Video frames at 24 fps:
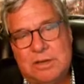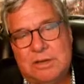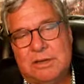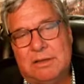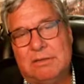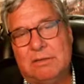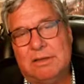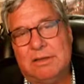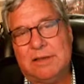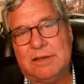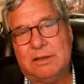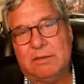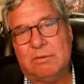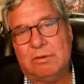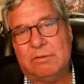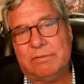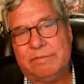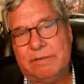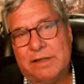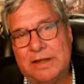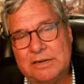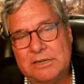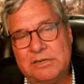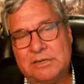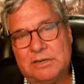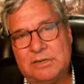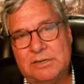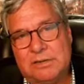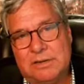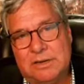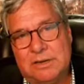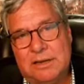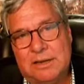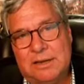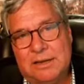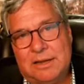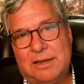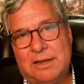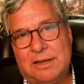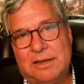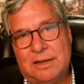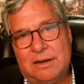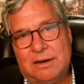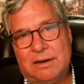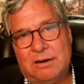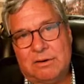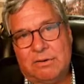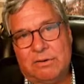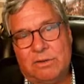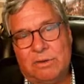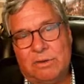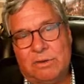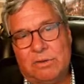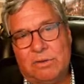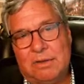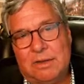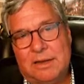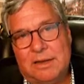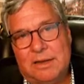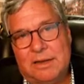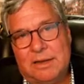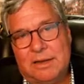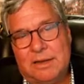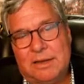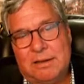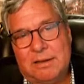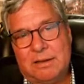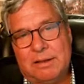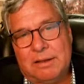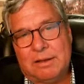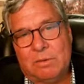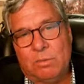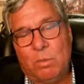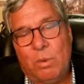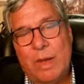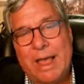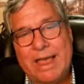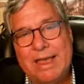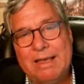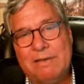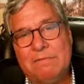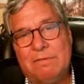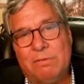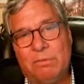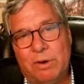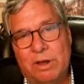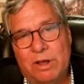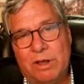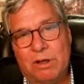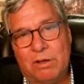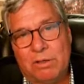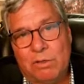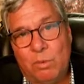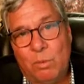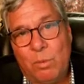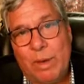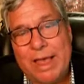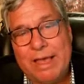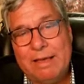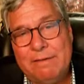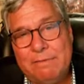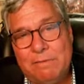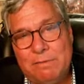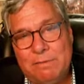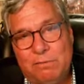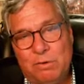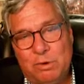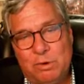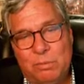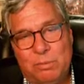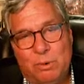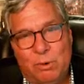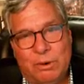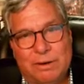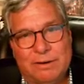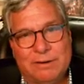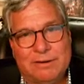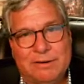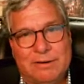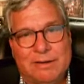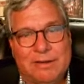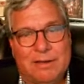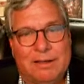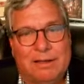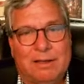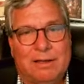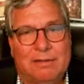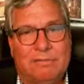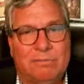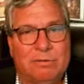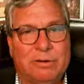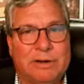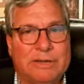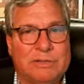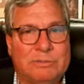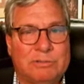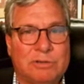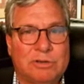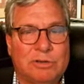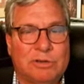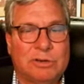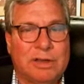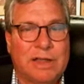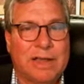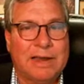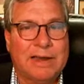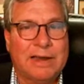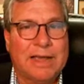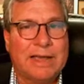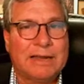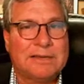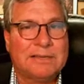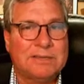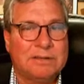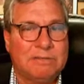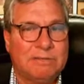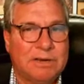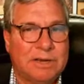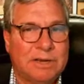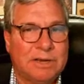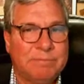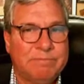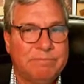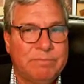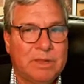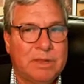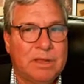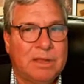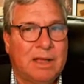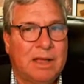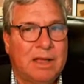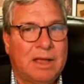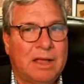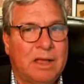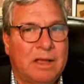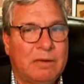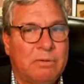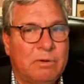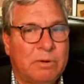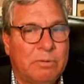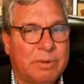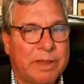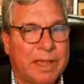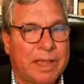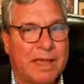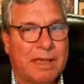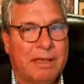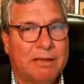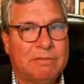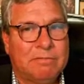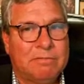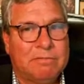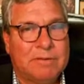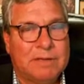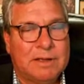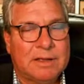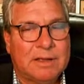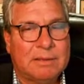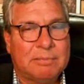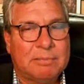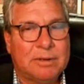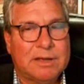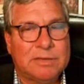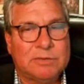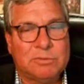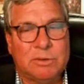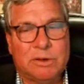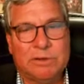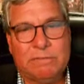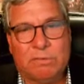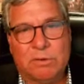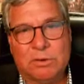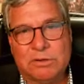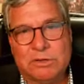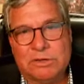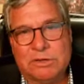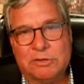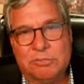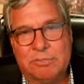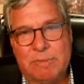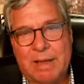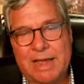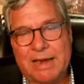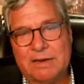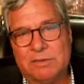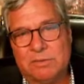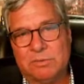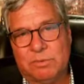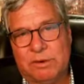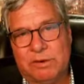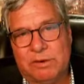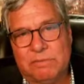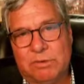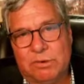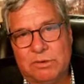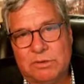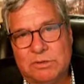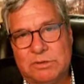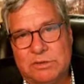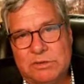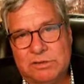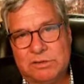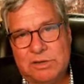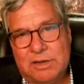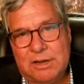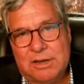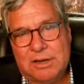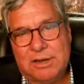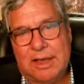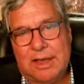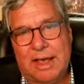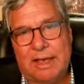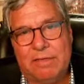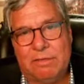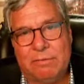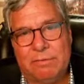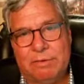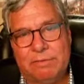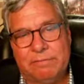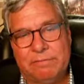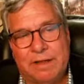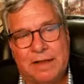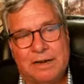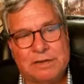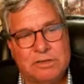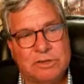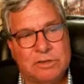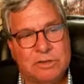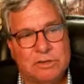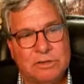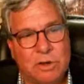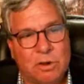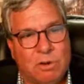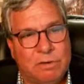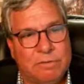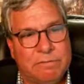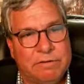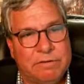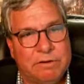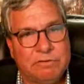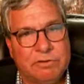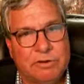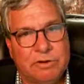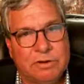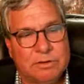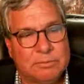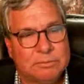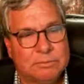the reflection or the wave, what I call the wave viewpoint of transmission line activity, where we have plus wave voltage, minus wave voltage, and the reflection coefficient.